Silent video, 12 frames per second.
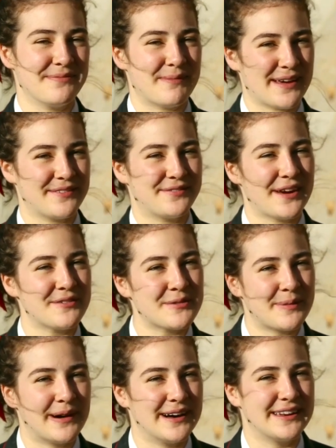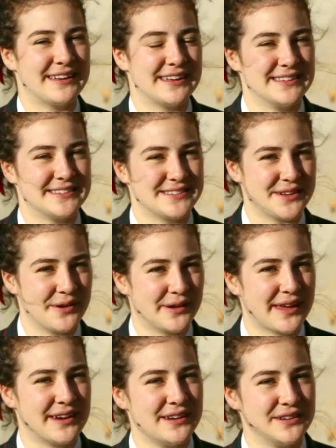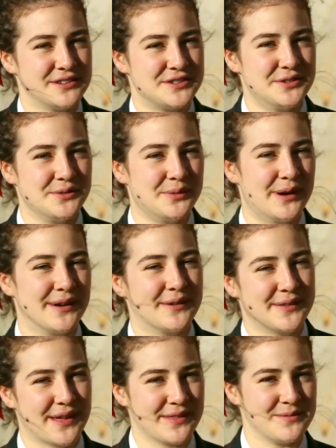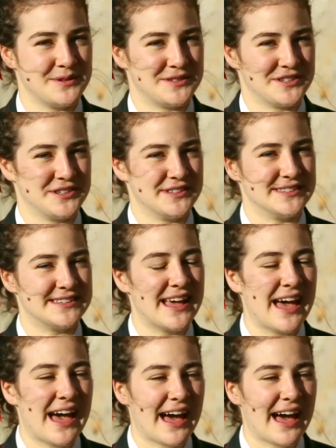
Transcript: my favourite part is getting to work with other musicians